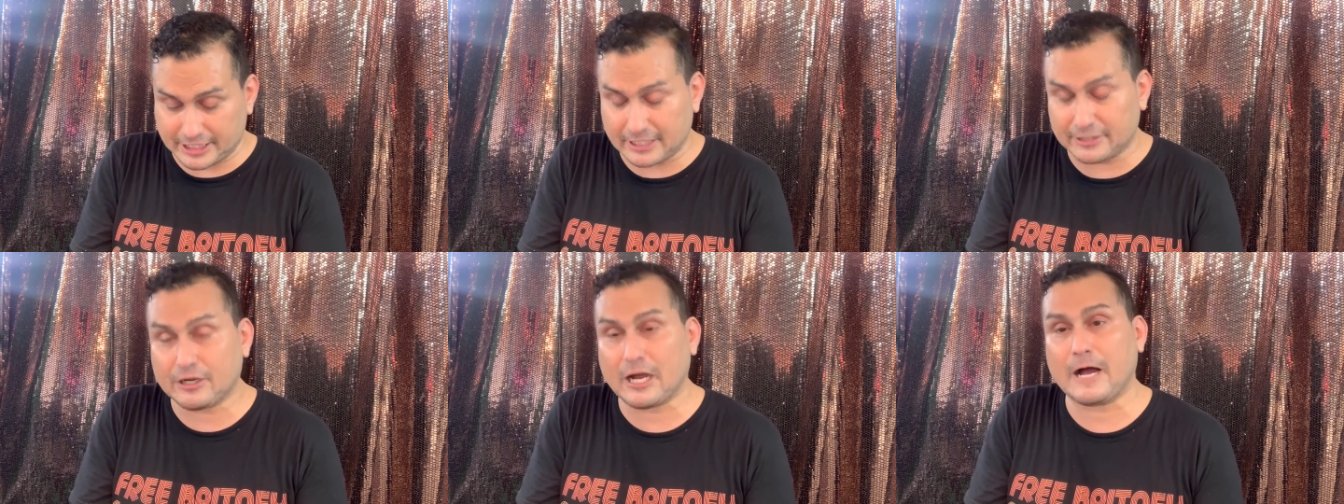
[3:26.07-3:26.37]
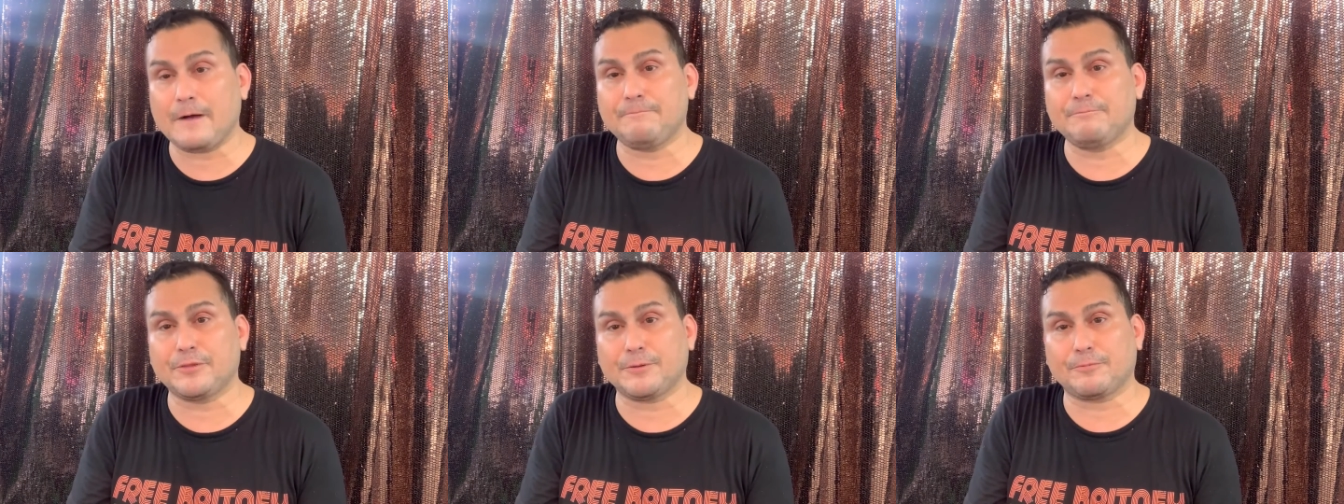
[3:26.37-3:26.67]
can
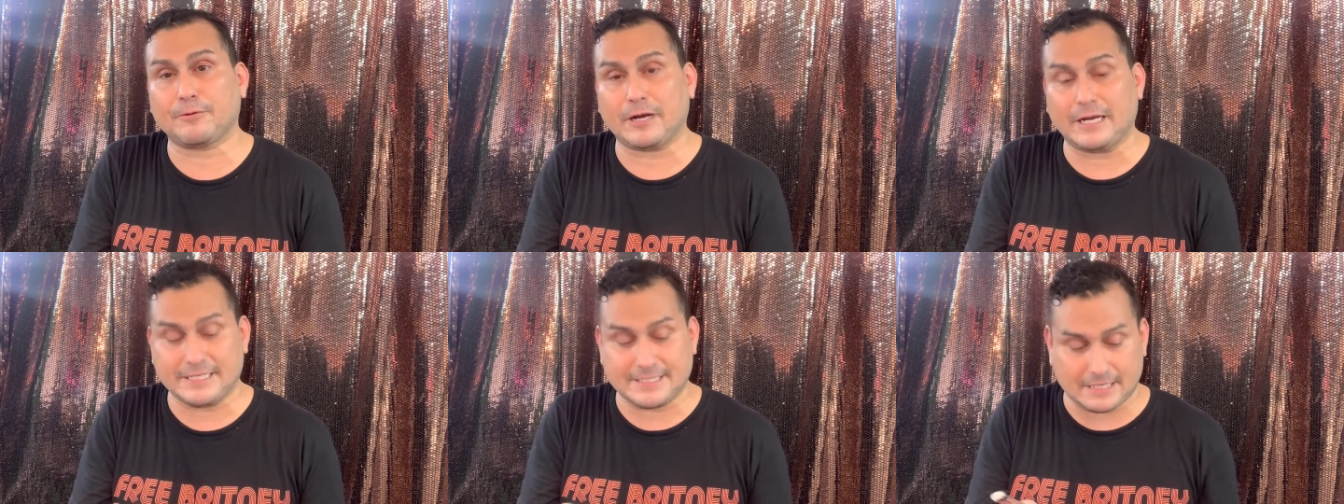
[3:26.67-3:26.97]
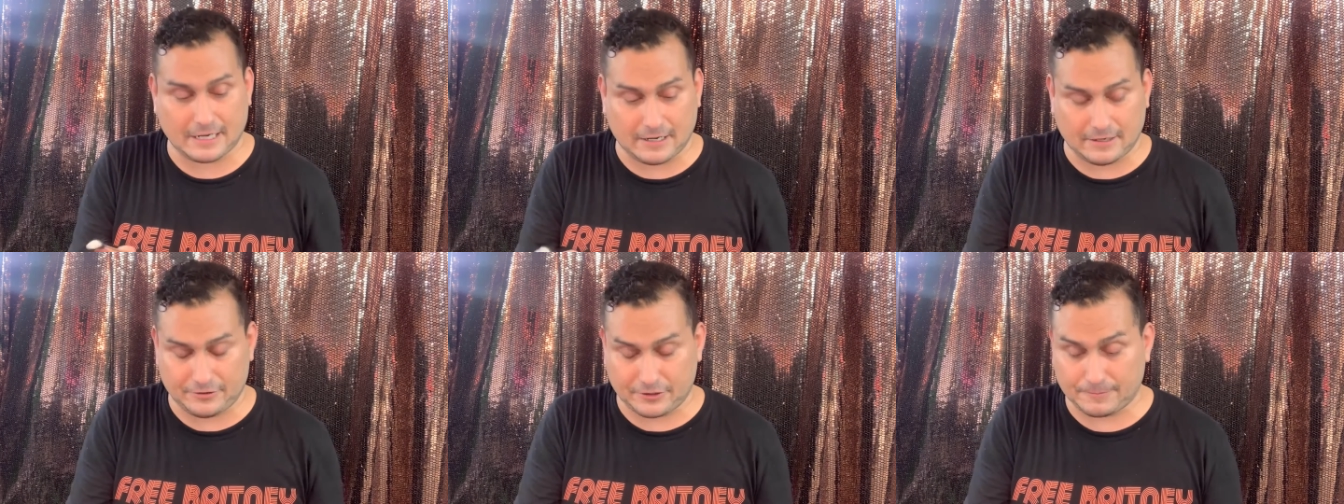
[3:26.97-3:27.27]
up the
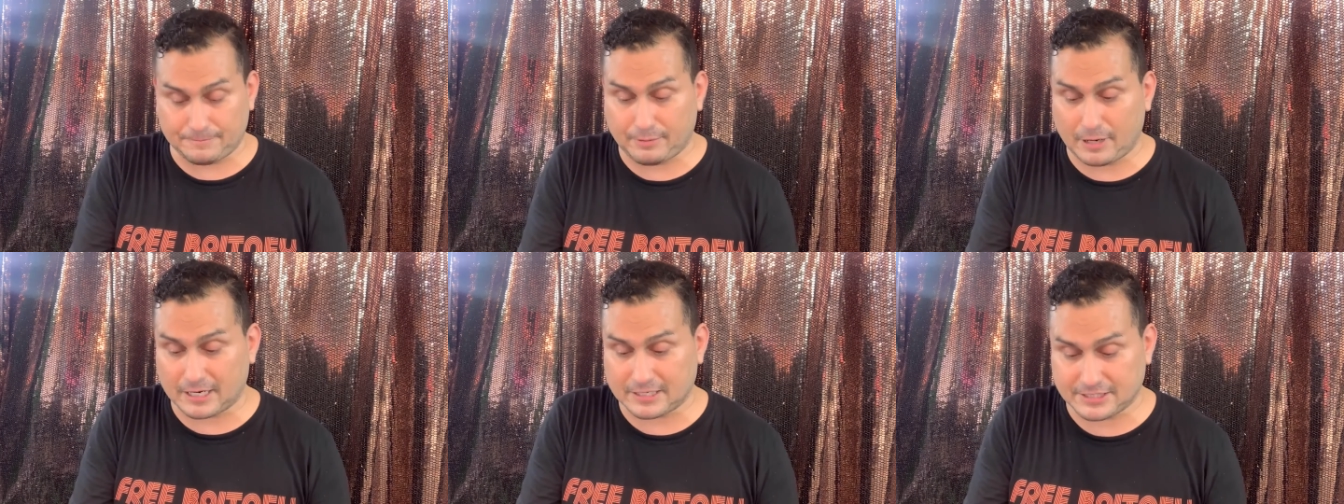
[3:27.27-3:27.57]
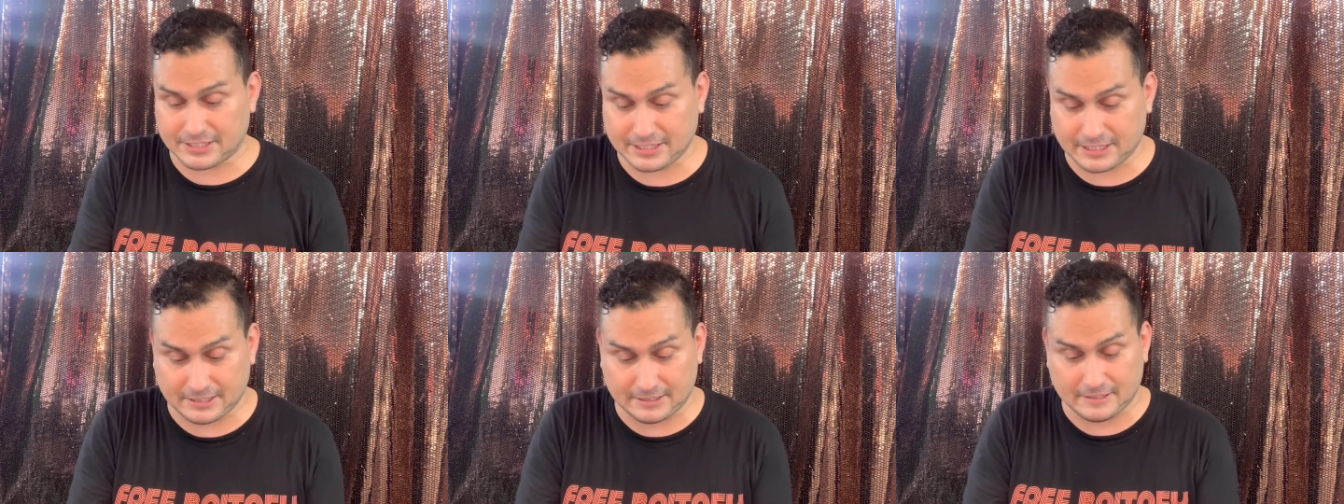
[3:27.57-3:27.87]
price on their
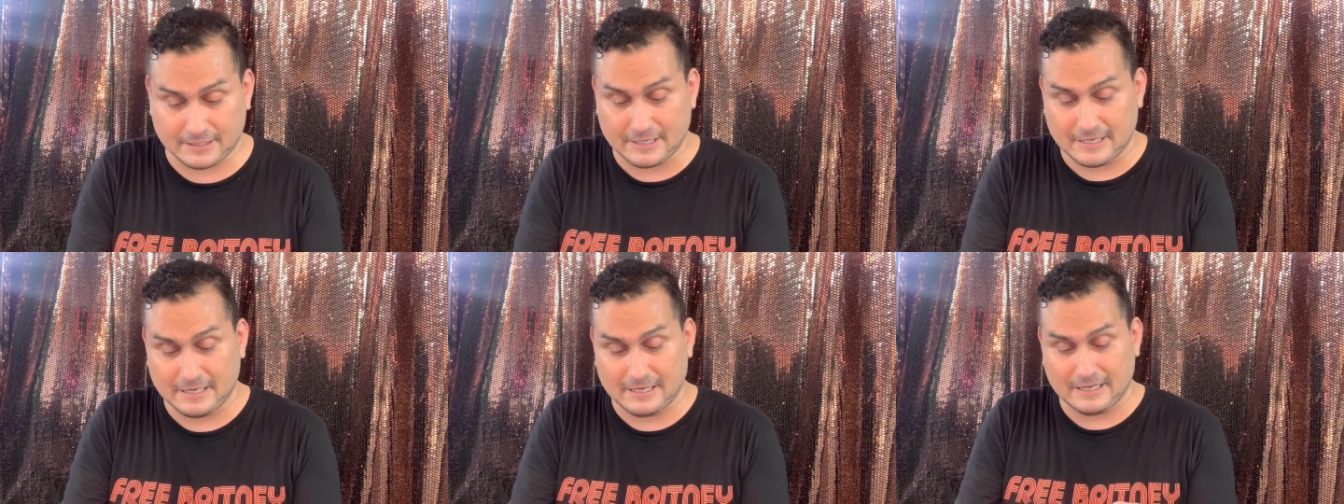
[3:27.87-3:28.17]
boxy.